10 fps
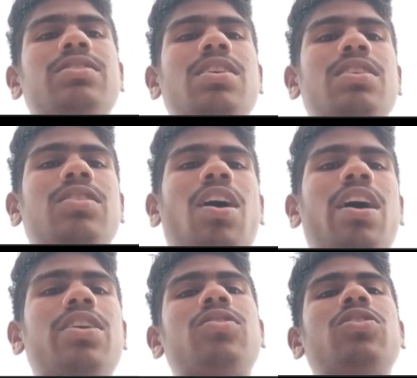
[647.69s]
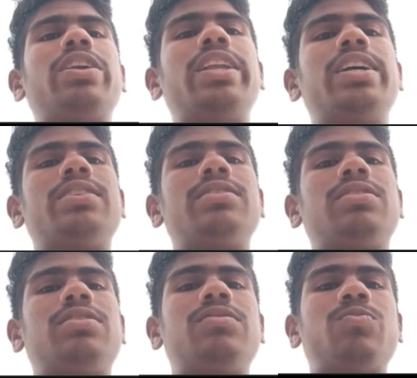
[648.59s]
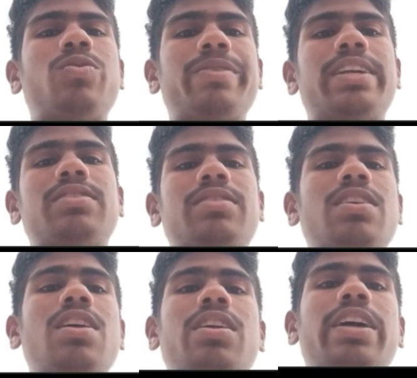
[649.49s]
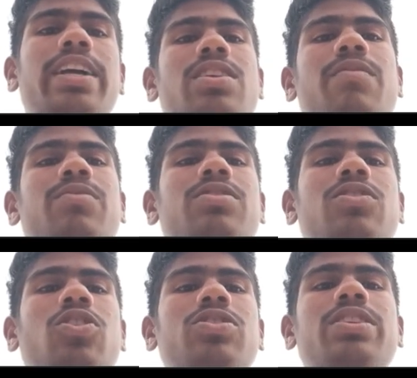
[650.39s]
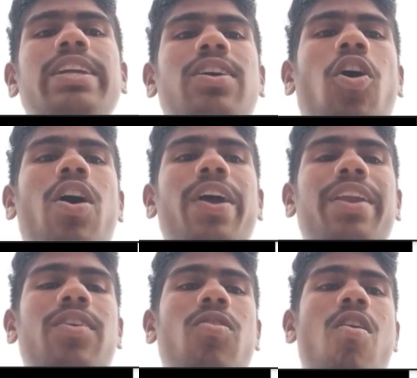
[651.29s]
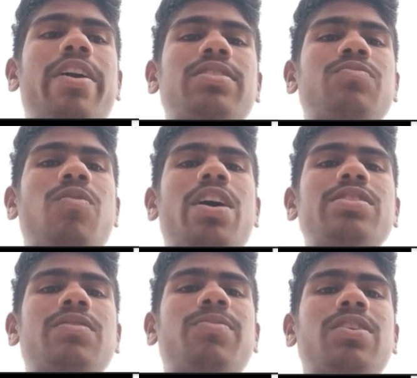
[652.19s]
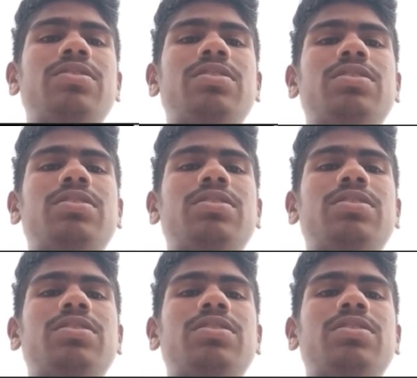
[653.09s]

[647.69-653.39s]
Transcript: autocorrelations, moments, example tossing a coin, noise, Poisson process,